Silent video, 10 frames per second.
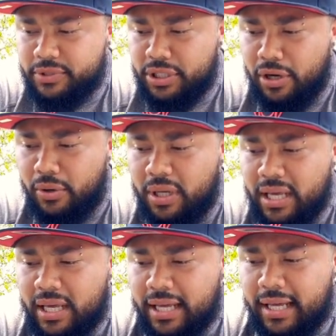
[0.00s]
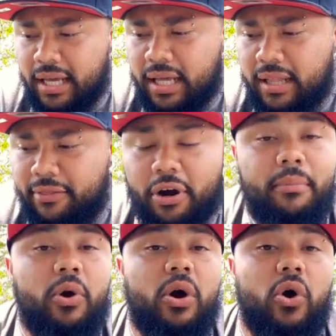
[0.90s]
So
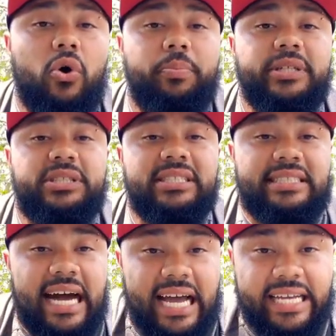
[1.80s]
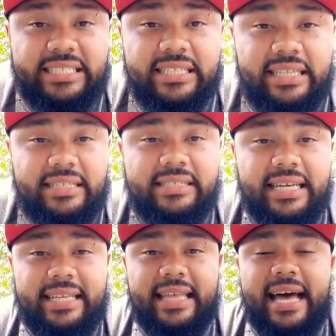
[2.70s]
they're more open to diets and things
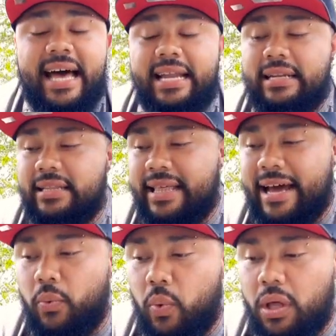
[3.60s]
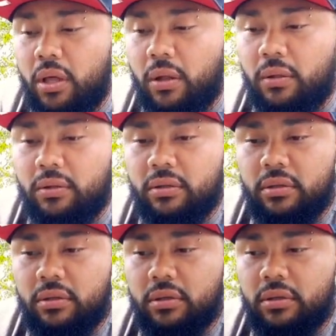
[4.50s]
like that that will
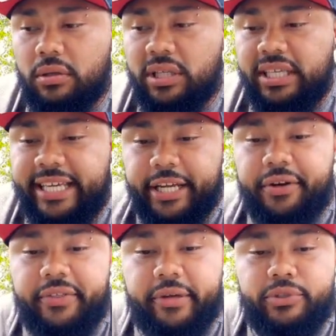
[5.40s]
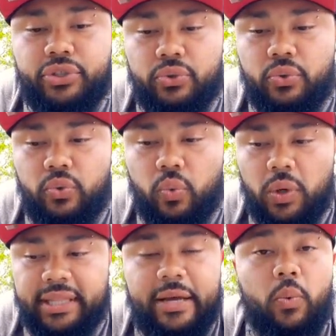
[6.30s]
gear them to
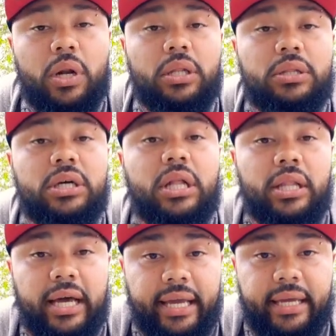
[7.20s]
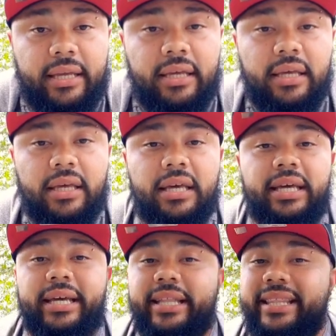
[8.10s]
what they want to look like.
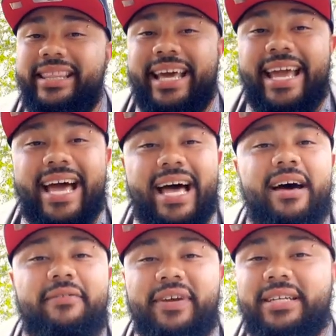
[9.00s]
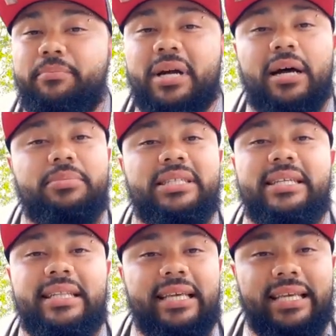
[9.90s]
They have it
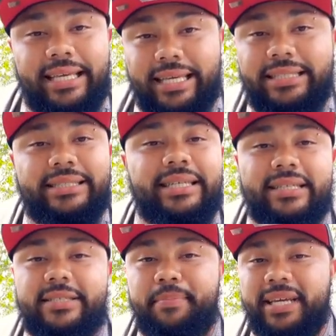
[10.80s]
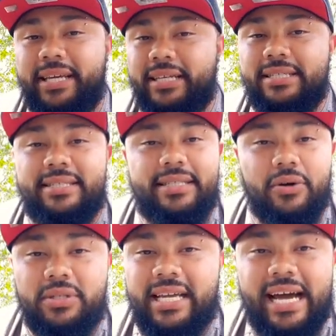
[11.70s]
probably the easiest because
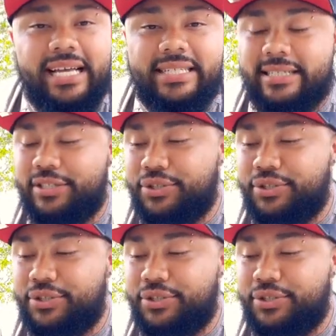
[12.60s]
those guys can